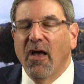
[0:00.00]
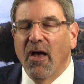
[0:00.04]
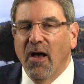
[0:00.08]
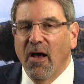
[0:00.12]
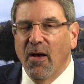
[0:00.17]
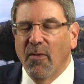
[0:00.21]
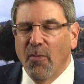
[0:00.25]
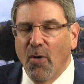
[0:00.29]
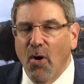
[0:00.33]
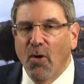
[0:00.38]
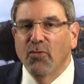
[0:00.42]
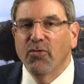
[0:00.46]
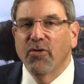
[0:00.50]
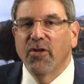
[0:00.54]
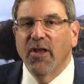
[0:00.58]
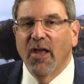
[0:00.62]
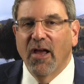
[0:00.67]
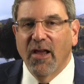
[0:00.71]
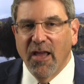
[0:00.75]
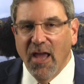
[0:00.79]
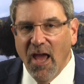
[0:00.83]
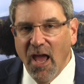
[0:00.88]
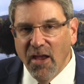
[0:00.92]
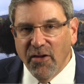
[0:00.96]

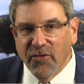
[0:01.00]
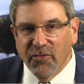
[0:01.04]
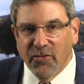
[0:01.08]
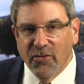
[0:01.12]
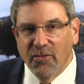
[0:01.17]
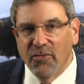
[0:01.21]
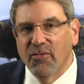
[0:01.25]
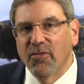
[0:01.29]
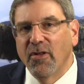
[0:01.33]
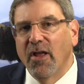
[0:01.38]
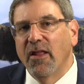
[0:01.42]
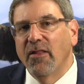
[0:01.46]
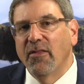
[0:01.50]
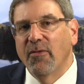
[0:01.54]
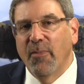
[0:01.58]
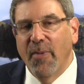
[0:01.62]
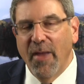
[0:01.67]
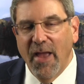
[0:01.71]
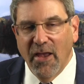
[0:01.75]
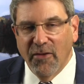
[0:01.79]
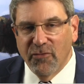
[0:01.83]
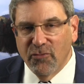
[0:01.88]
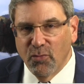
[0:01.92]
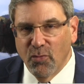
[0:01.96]
only occasional, and the
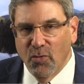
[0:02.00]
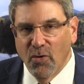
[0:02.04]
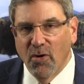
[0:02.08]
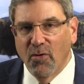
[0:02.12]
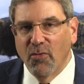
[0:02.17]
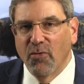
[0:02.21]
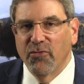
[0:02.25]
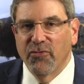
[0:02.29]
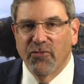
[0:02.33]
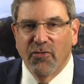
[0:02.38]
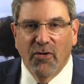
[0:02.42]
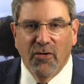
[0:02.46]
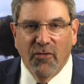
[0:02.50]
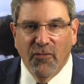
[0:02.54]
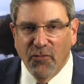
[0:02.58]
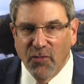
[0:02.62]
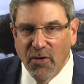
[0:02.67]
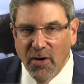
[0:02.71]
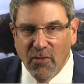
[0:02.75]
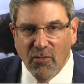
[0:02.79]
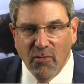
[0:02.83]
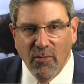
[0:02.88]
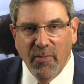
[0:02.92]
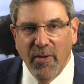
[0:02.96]
past work was on a
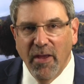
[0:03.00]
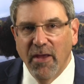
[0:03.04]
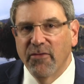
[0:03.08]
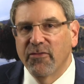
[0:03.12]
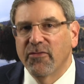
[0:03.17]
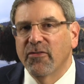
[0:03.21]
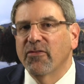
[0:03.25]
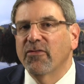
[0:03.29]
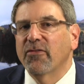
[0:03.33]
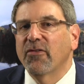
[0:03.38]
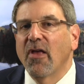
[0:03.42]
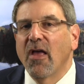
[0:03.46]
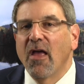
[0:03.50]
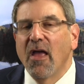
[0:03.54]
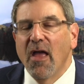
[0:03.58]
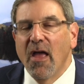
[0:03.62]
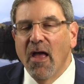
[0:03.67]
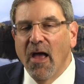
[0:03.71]
frequent basis.